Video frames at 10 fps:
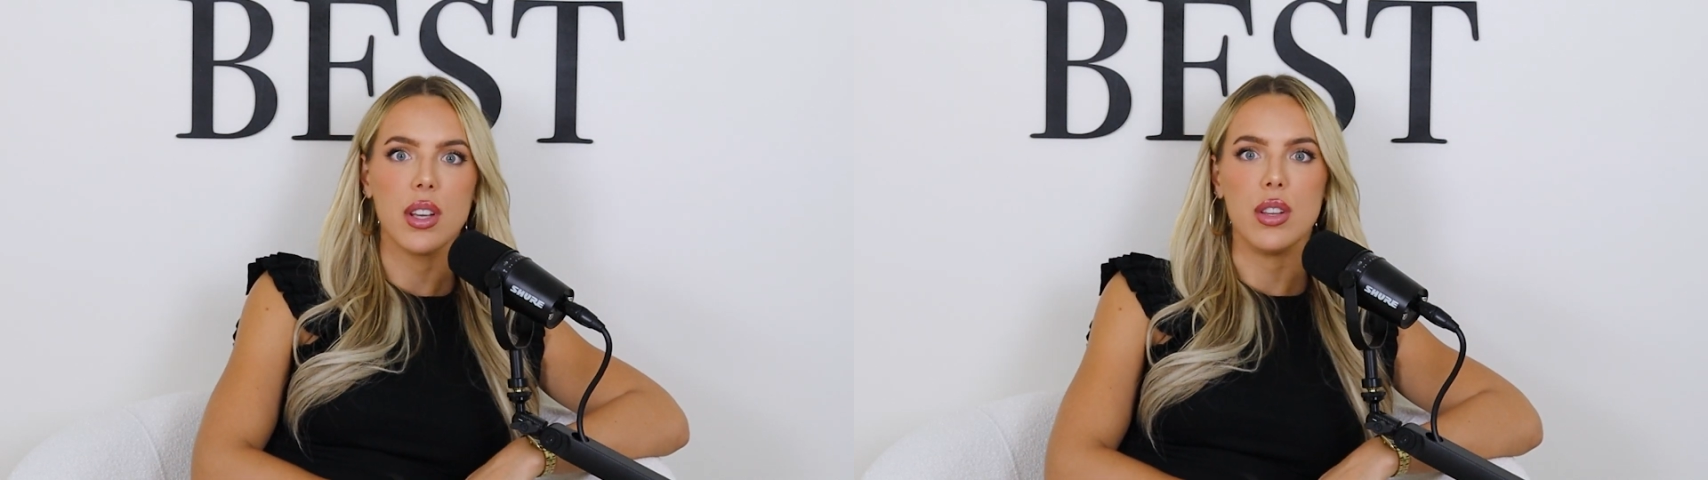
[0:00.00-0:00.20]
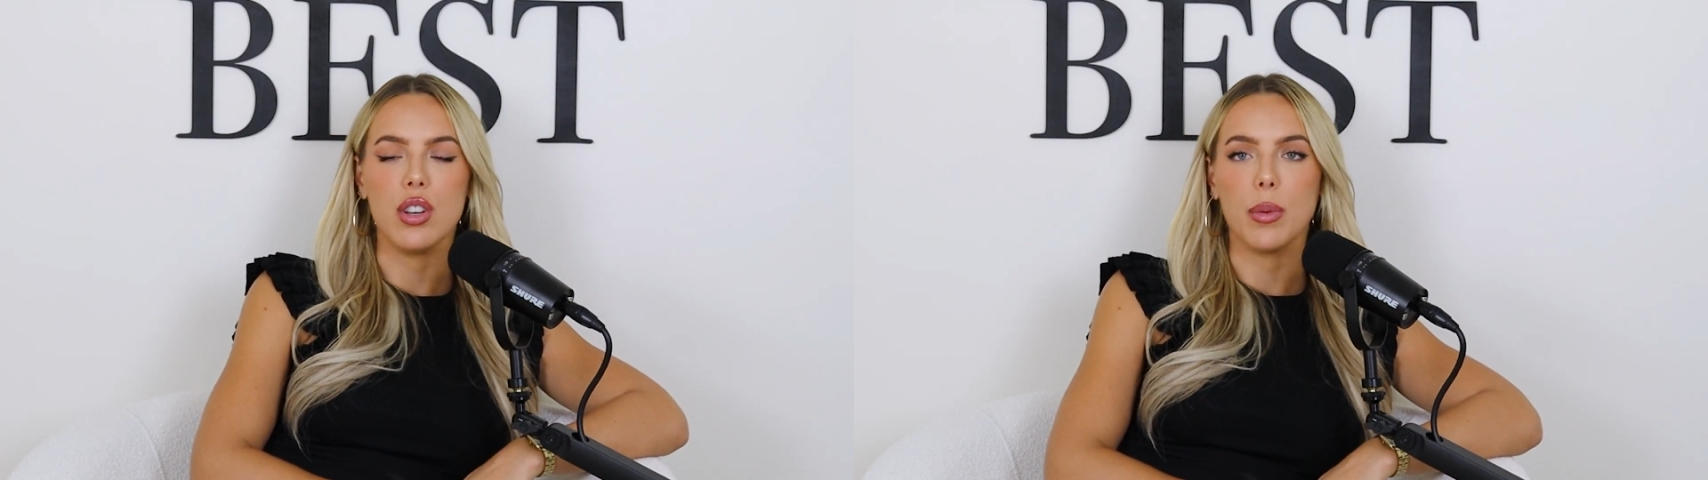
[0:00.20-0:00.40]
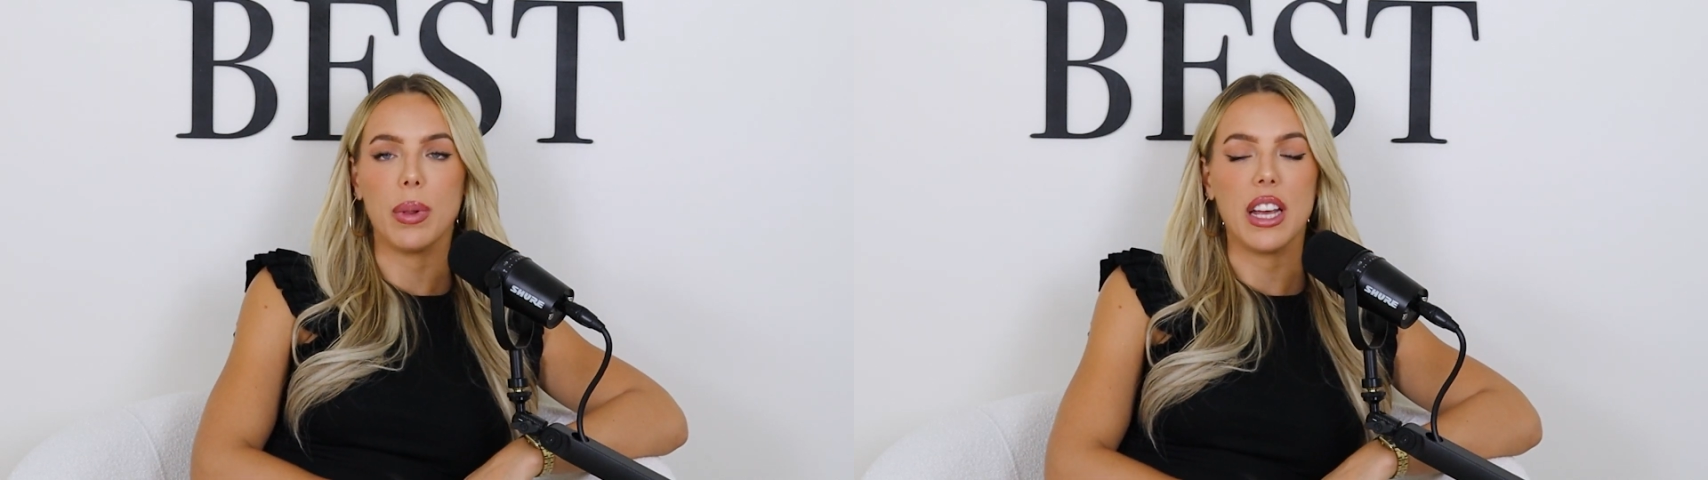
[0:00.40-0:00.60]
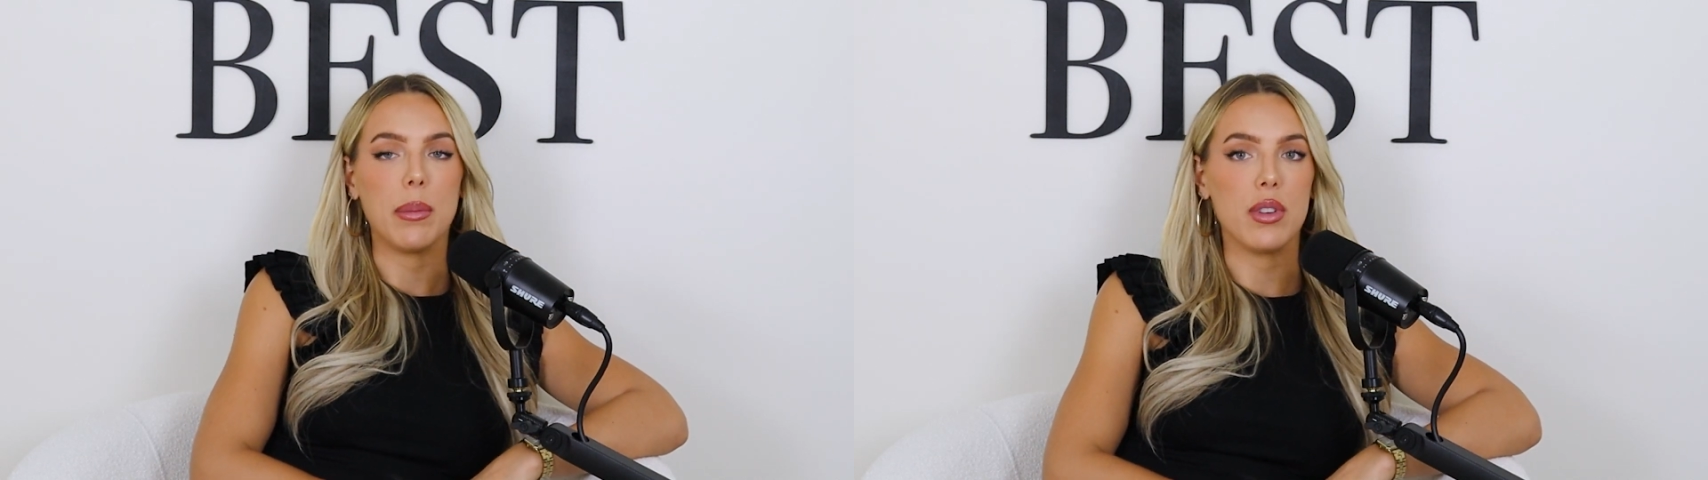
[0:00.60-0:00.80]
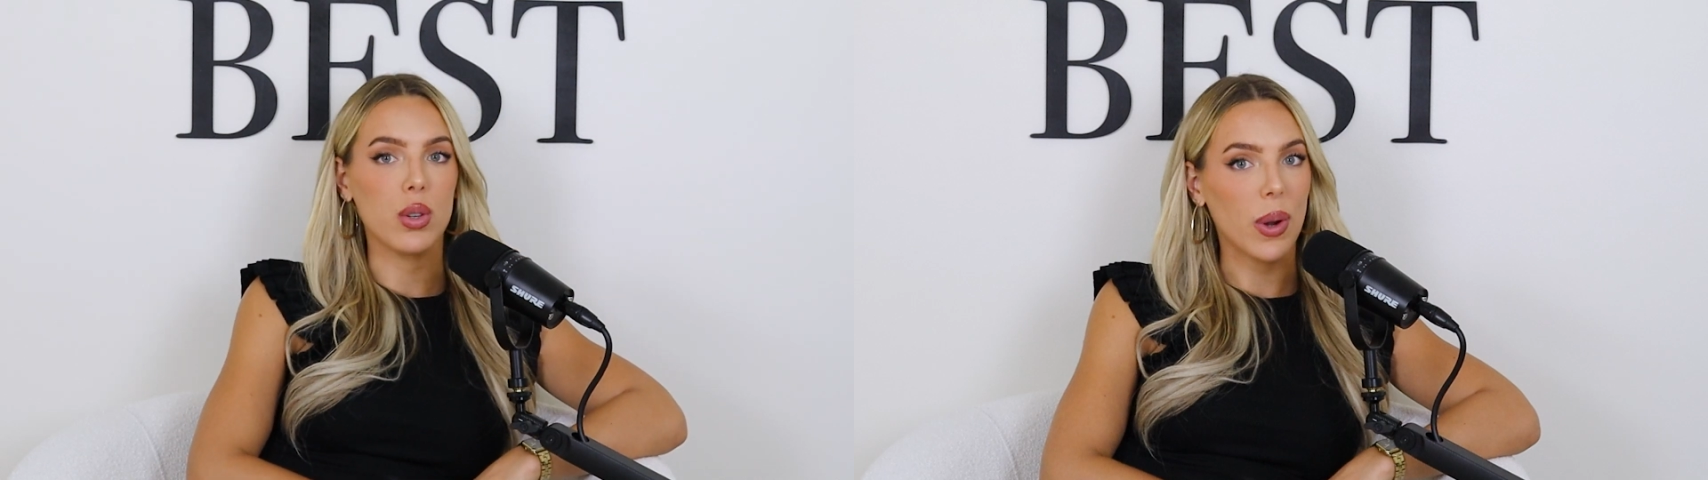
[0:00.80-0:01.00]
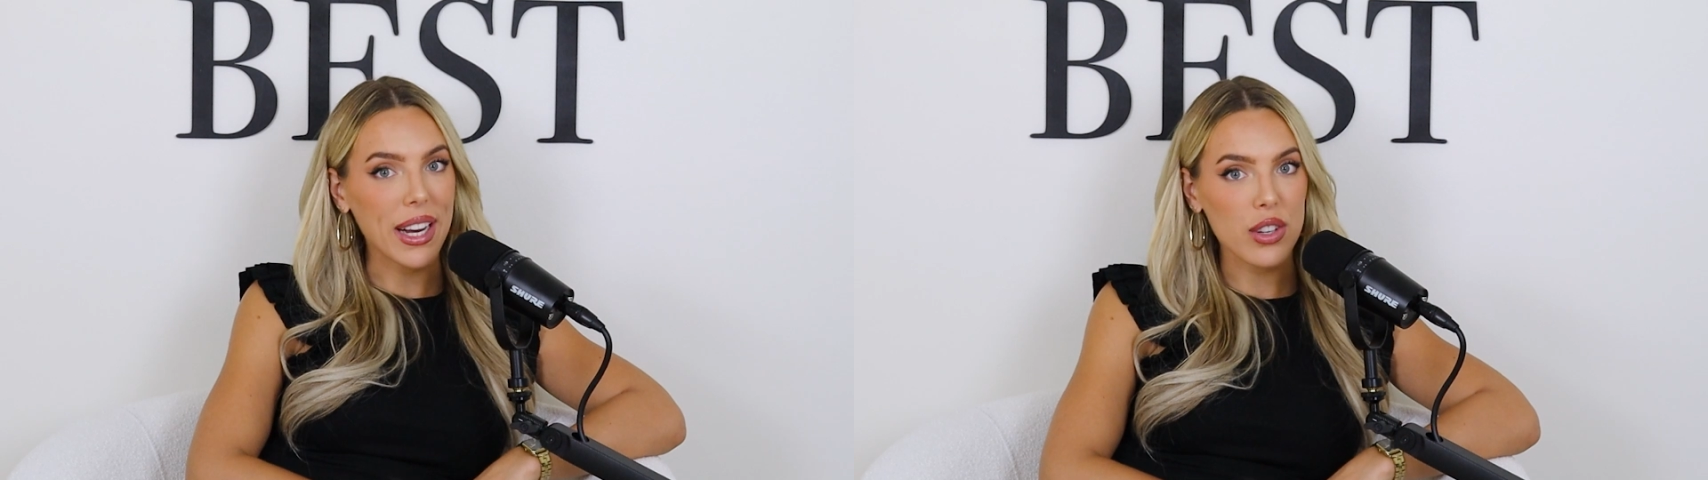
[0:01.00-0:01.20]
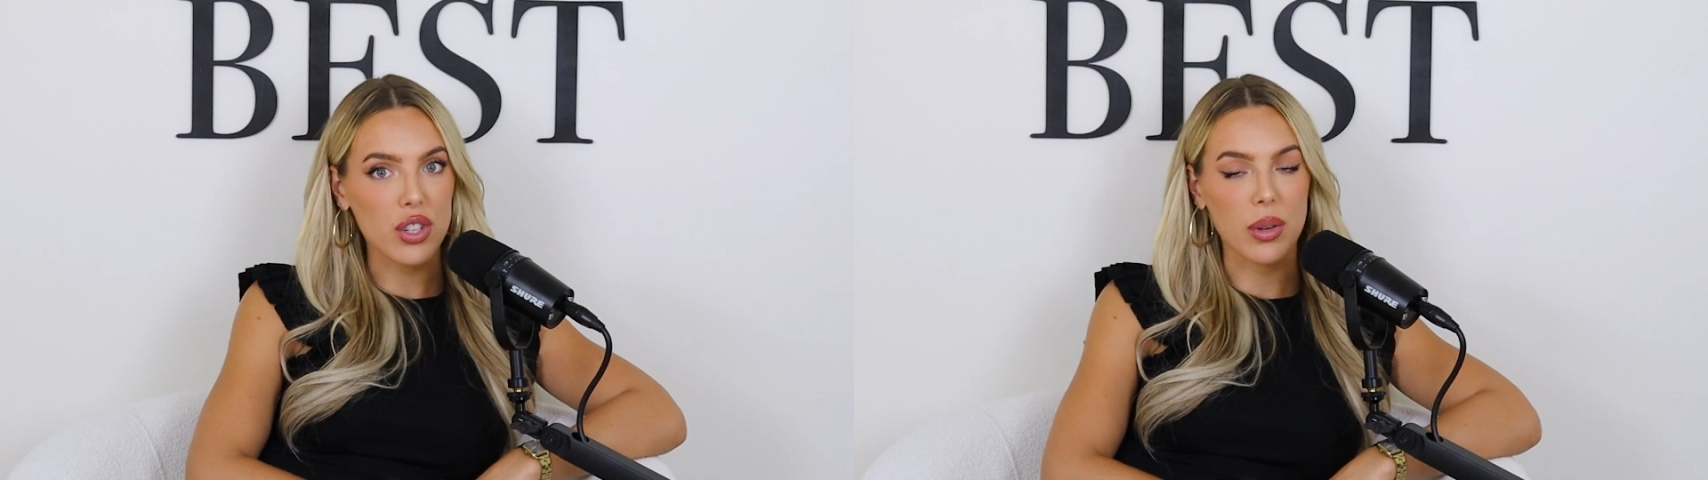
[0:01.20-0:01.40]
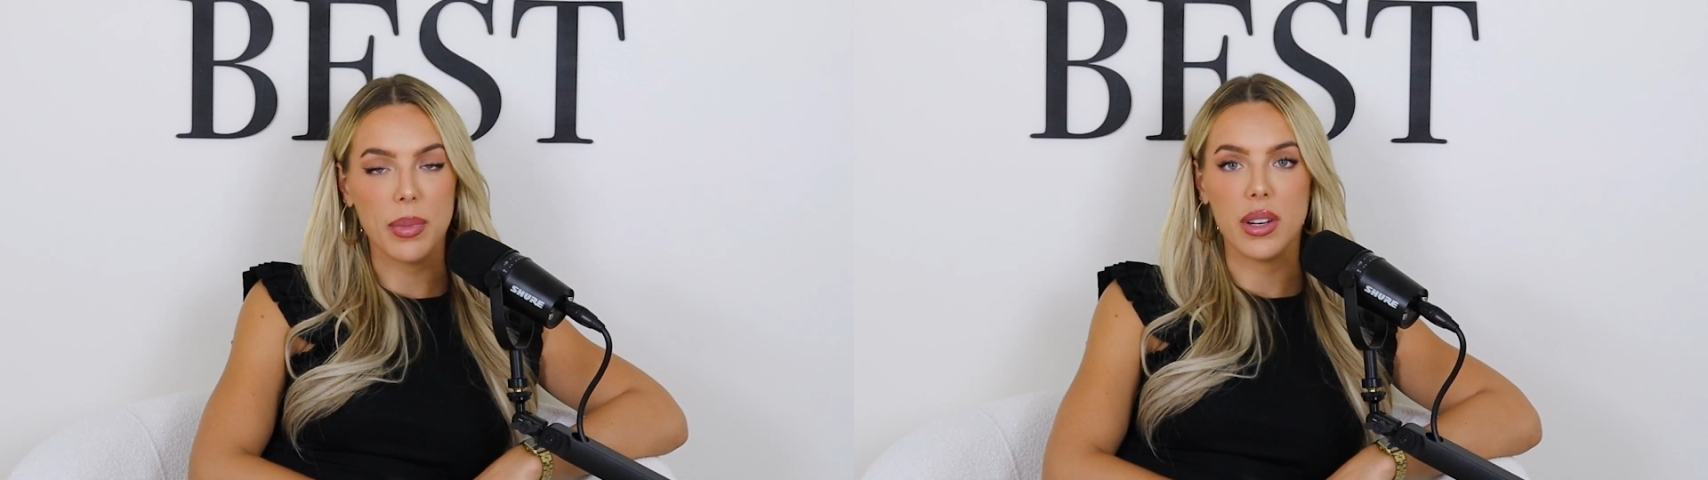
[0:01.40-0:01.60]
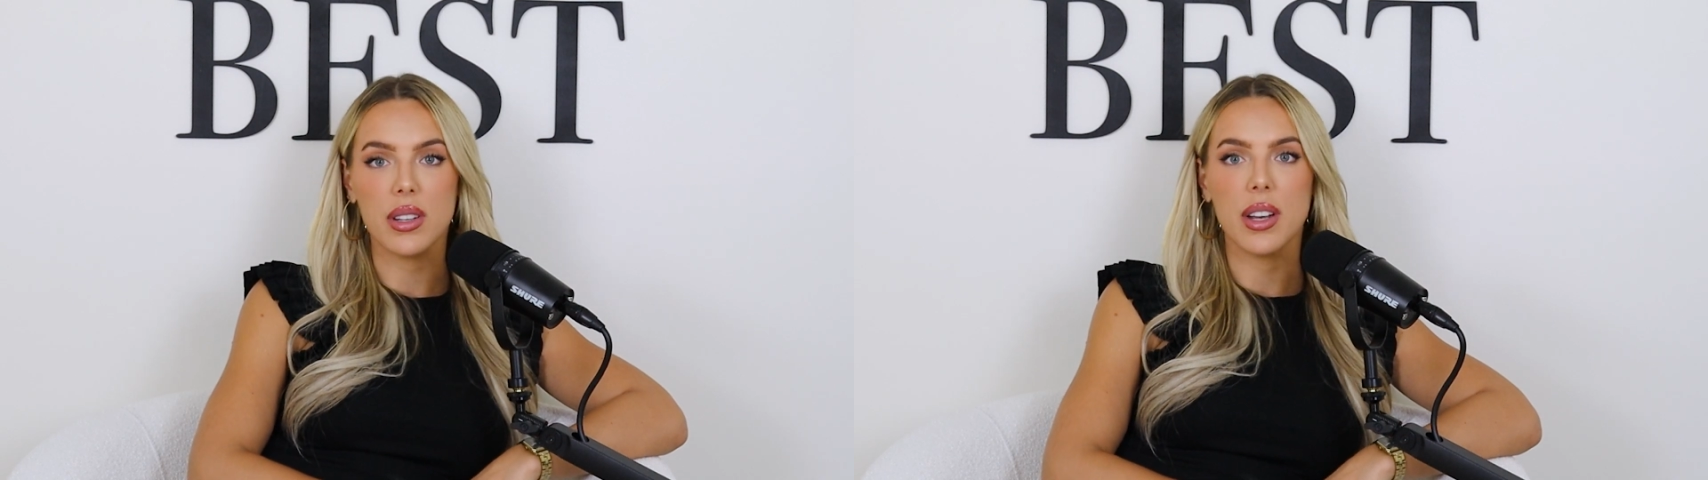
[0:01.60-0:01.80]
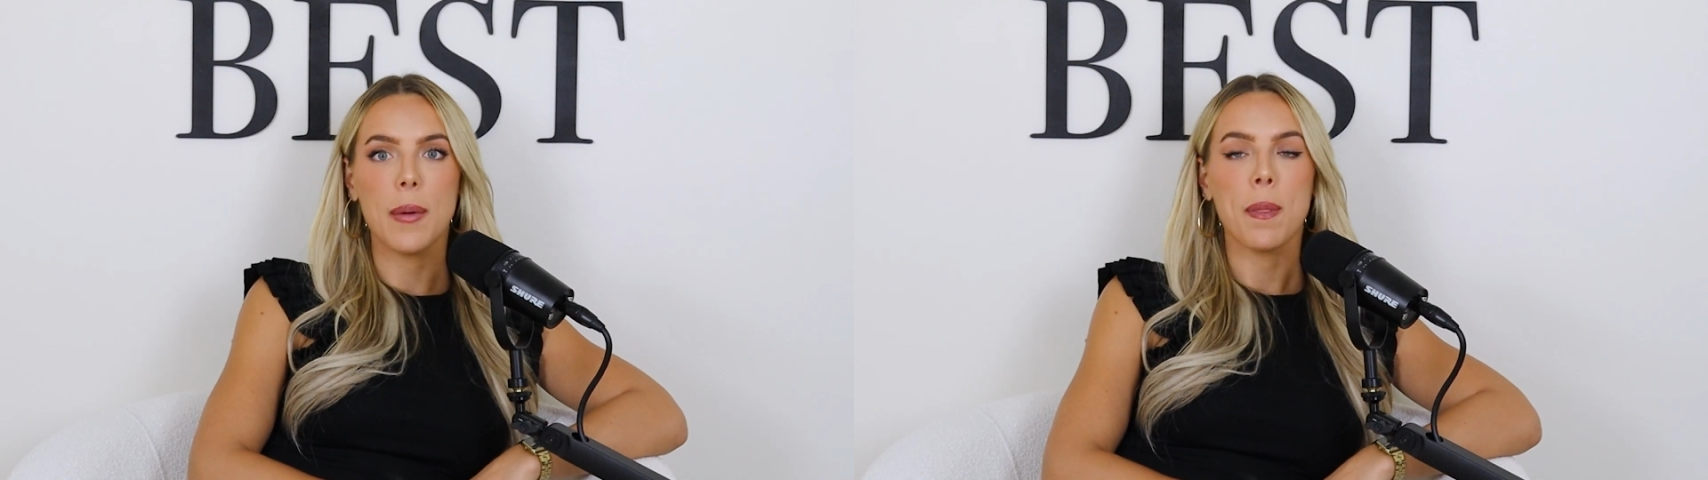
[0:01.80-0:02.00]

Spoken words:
you could play a musical instrument,